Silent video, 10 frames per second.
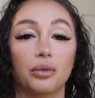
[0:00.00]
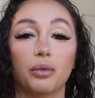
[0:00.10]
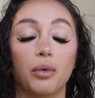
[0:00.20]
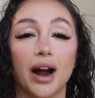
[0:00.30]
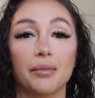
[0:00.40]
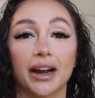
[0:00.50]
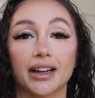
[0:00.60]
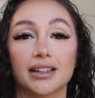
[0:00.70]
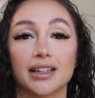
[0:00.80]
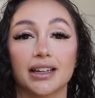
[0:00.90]
why am I
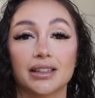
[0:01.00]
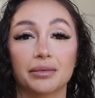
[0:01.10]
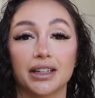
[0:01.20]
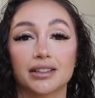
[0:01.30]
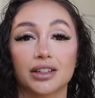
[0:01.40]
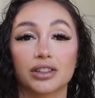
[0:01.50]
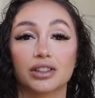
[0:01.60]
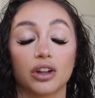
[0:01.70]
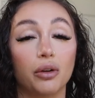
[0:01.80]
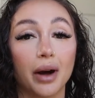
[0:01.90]
going to take something to
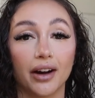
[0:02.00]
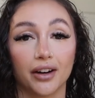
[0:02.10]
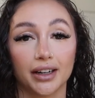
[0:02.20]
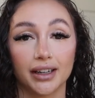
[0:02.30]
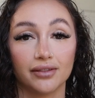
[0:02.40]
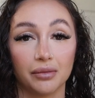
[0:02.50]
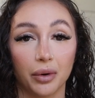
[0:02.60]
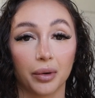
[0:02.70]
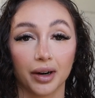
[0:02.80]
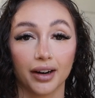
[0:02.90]
slow my heart even
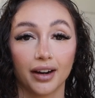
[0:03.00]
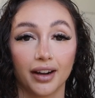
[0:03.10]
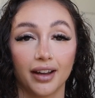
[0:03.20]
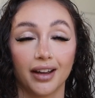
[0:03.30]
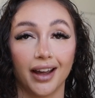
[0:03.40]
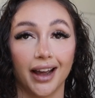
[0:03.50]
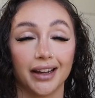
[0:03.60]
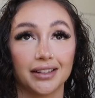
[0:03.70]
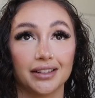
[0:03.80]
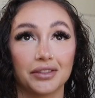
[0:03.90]
more
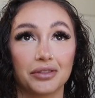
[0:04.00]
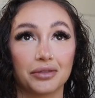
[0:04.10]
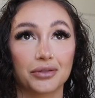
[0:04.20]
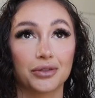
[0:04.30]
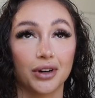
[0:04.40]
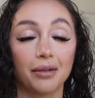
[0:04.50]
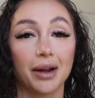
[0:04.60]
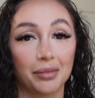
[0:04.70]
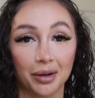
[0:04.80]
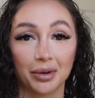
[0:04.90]
and drop
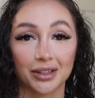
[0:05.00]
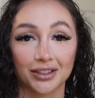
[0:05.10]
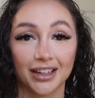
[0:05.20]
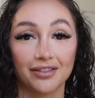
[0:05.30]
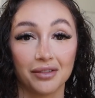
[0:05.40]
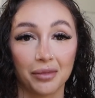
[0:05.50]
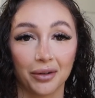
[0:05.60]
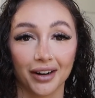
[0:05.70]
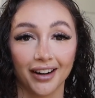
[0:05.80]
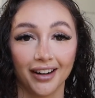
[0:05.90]
my blood pressure even
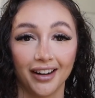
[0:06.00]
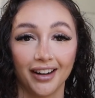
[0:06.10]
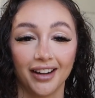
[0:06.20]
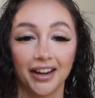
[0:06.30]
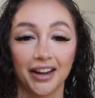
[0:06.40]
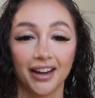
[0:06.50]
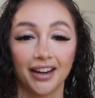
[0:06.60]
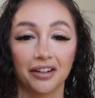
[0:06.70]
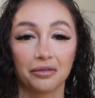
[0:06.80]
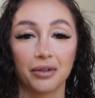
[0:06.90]
more
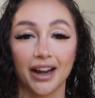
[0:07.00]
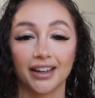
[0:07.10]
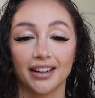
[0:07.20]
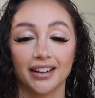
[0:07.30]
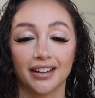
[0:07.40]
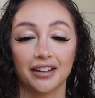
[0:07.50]
when